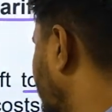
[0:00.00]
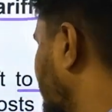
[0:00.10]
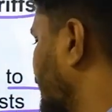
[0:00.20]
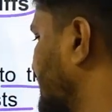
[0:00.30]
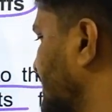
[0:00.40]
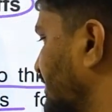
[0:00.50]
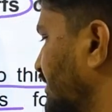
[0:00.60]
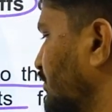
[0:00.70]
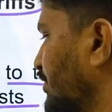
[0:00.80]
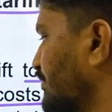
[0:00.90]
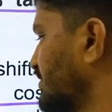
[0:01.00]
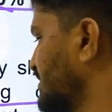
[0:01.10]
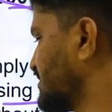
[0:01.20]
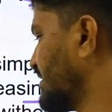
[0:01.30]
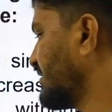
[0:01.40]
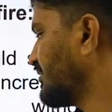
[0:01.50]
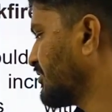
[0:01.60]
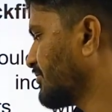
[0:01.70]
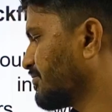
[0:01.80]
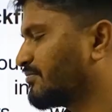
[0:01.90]
are unlikely to reverse this trend.
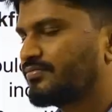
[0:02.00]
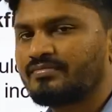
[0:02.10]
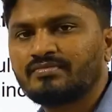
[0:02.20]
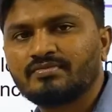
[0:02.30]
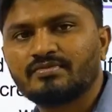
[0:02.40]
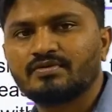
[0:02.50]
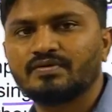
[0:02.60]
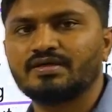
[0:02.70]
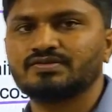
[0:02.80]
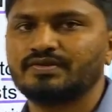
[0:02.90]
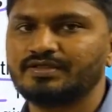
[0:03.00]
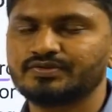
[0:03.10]
Okay, so